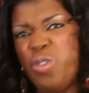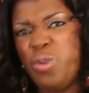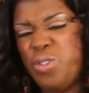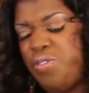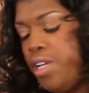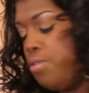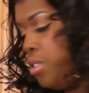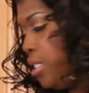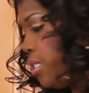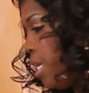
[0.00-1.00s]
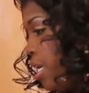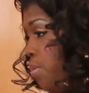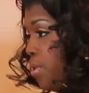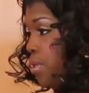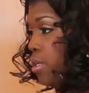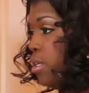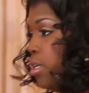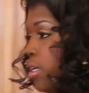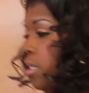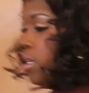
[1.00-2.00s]
those flavors escape,
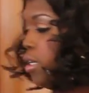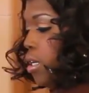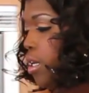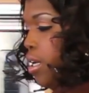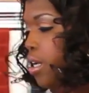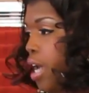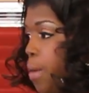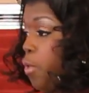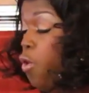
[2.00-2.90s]
I'm